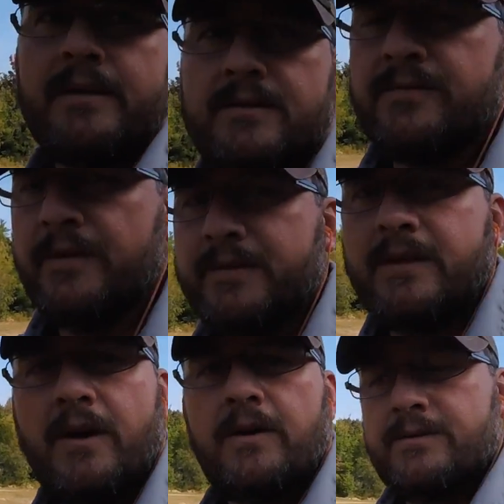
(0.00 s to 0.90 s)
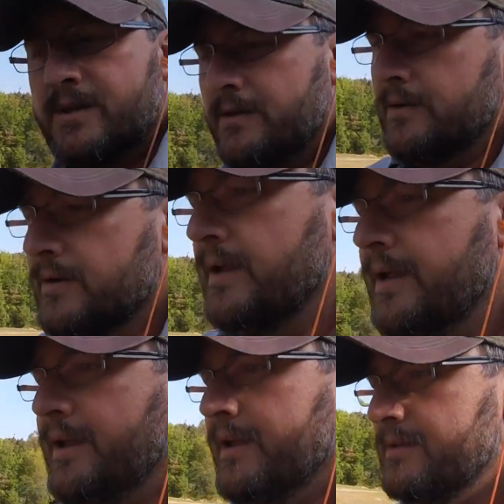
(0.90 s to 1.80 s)
at this 50 yards here,
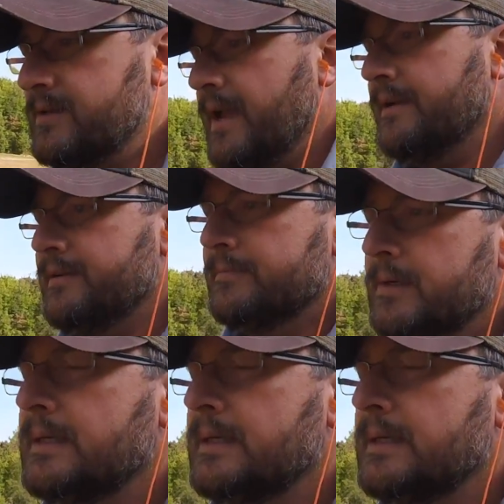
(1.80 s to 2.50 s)
standing,